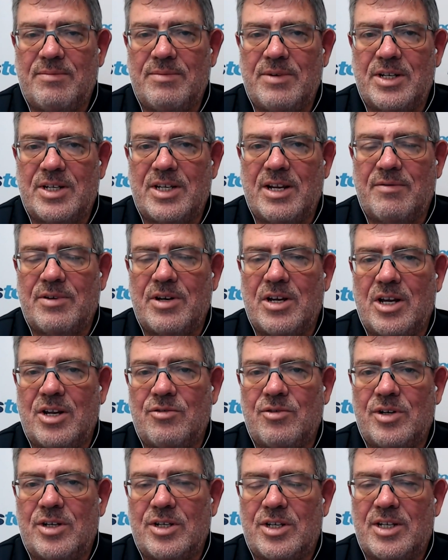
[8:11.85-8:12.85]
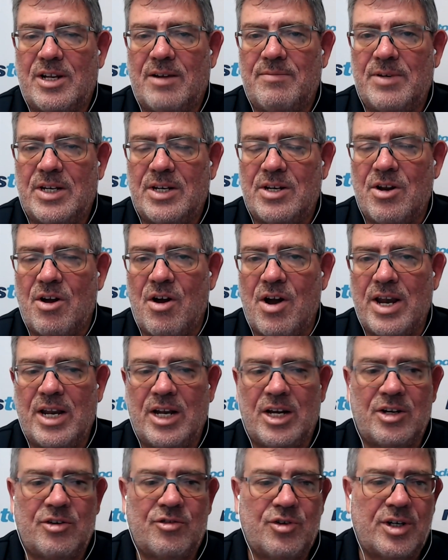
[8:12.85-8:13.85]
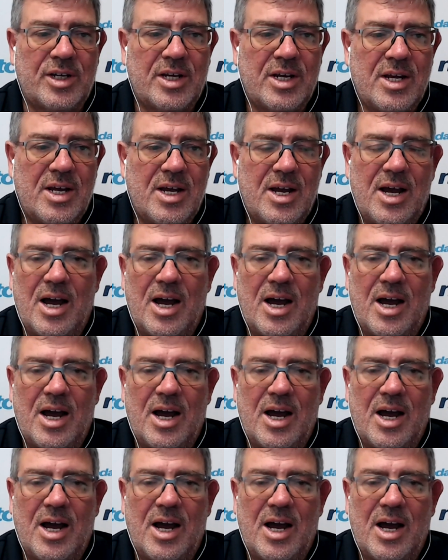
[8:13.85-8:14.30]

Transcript: seventy seven hundred to seventy nine hundred.